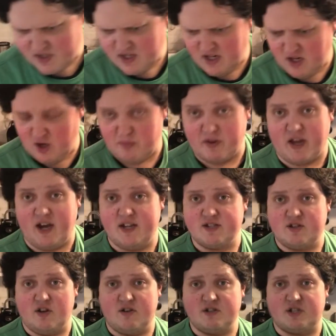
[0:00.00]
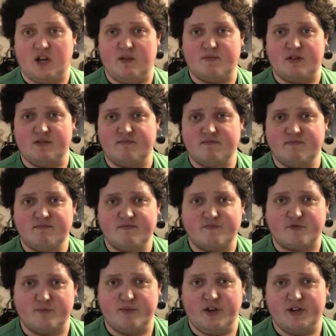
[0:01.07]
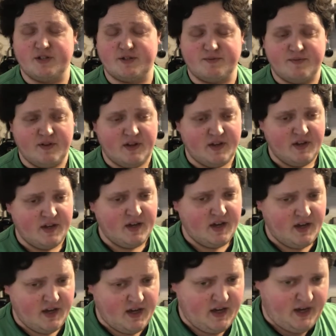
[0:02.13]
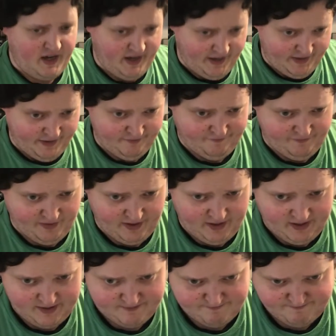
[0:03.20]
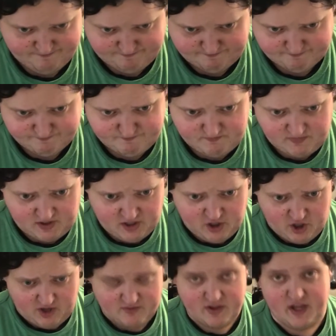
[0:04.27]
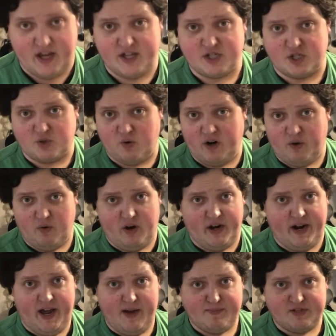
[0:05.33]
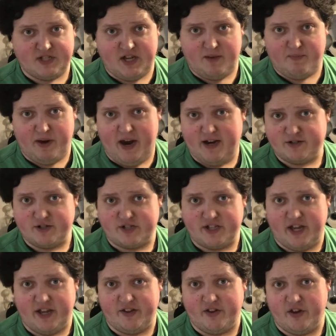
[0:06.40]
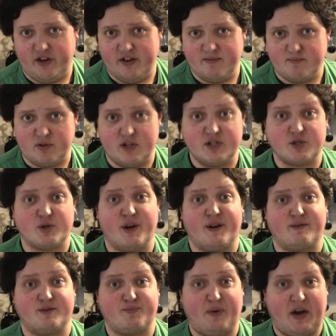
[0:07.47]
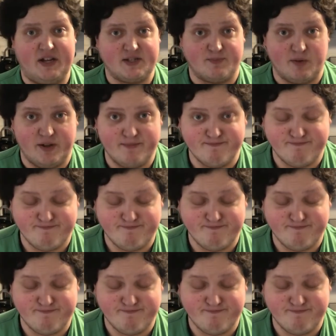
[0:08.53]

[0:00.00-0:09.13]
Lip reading: I hope you guys learned something from this. And if you're over the age of 21, happy St. Patrick's Day to you, and please drink responsibly.